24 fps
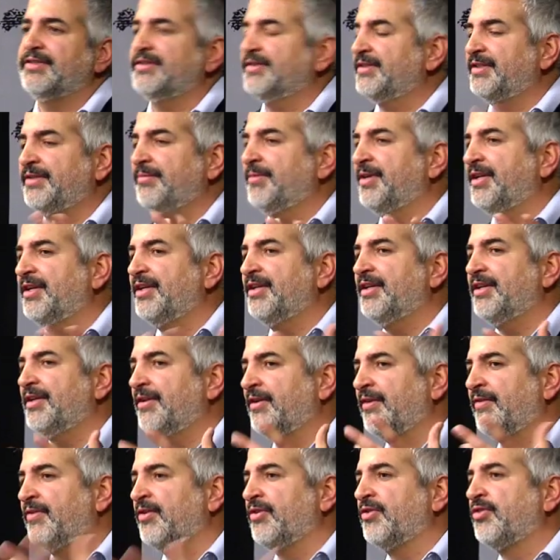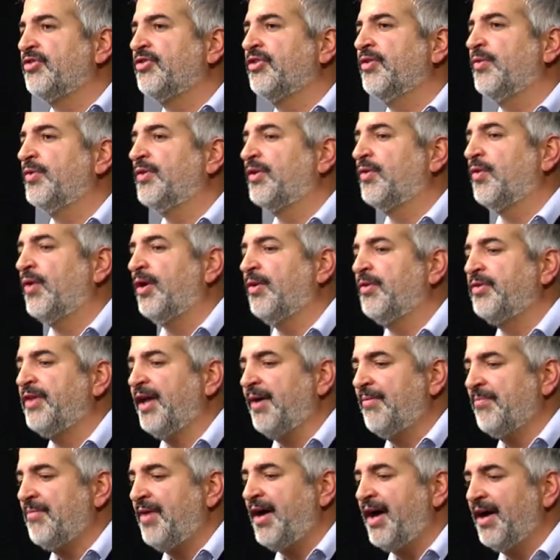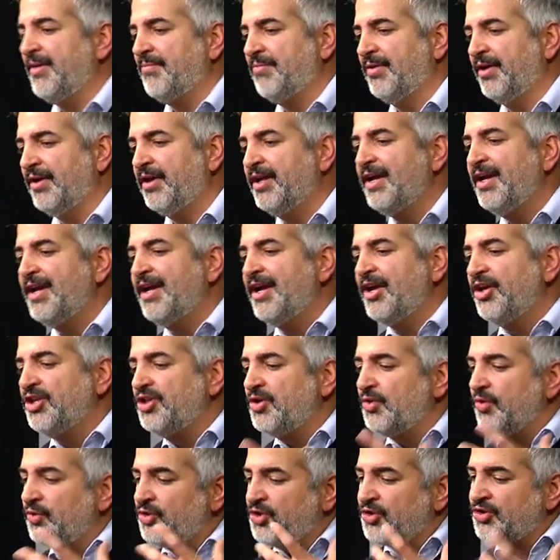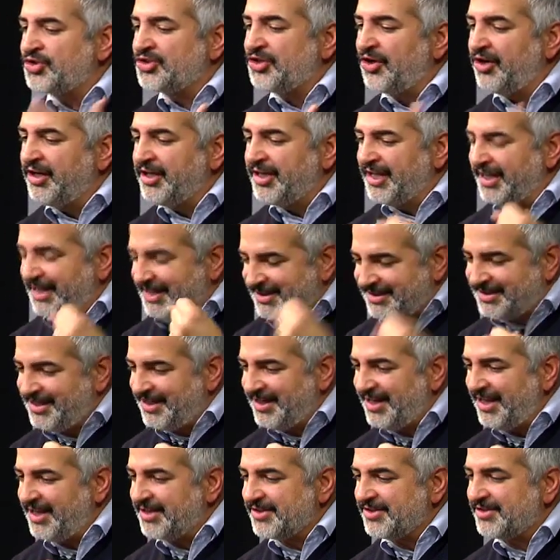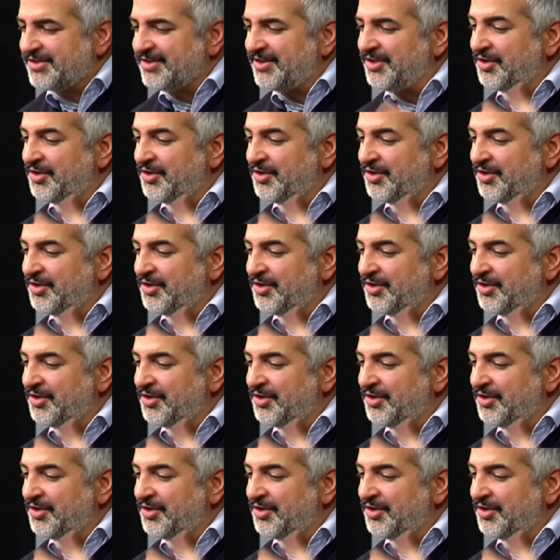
I never understood quite what that meant, but you started getting tense.